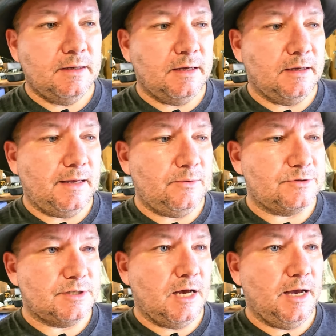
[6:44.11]

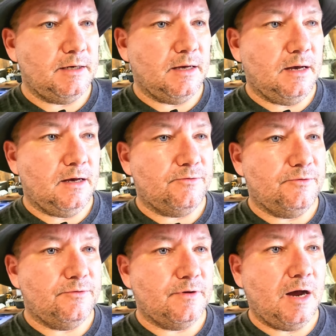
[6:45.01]
outside
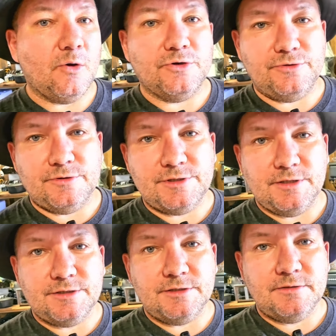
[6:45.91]
of our
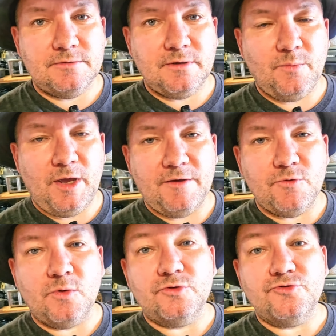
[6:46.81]
jurisdiction. And we have
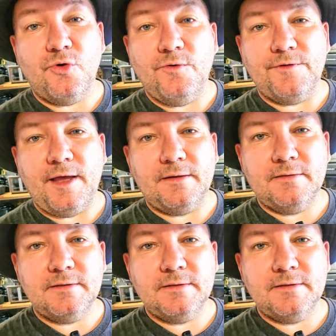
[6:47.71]
no control over that.